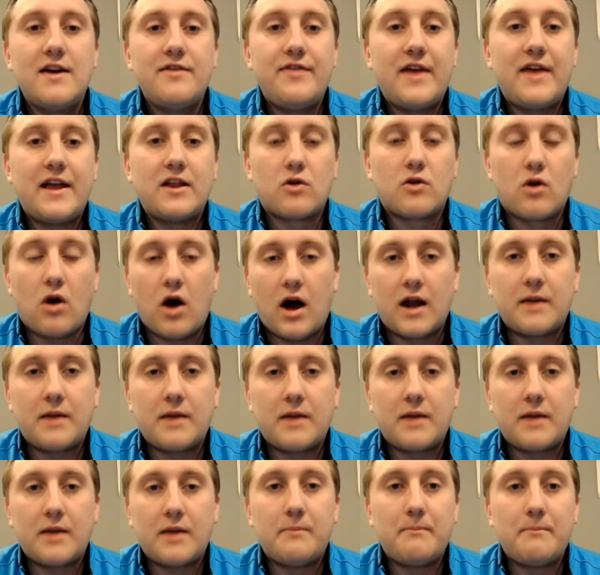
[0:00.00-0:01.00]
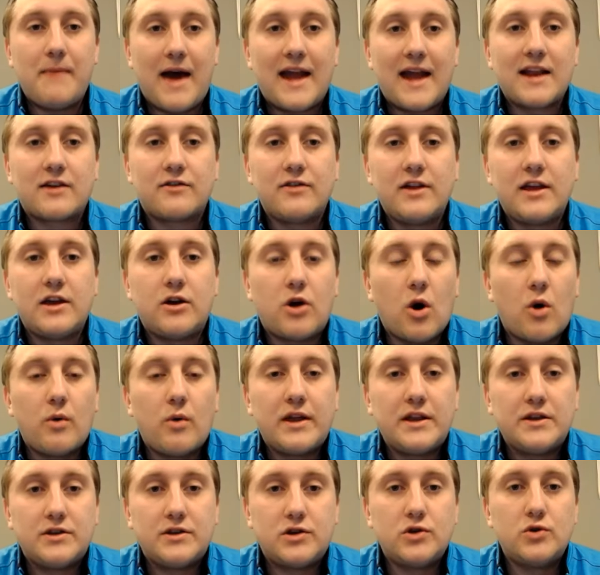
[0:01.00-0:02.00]
that you're automatically
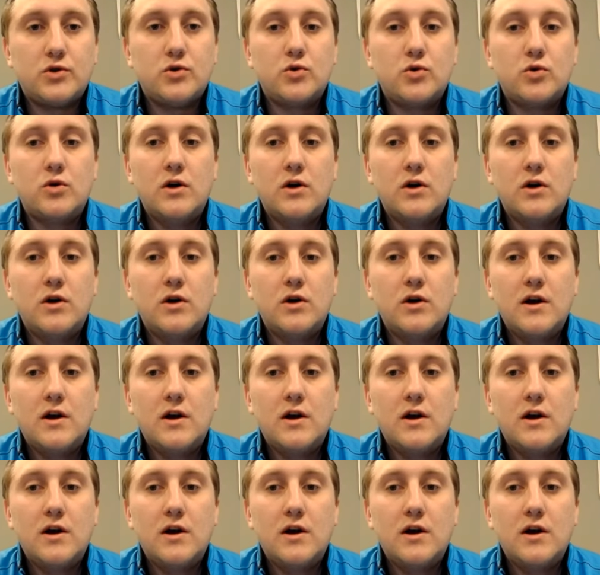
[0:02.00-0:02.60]
going to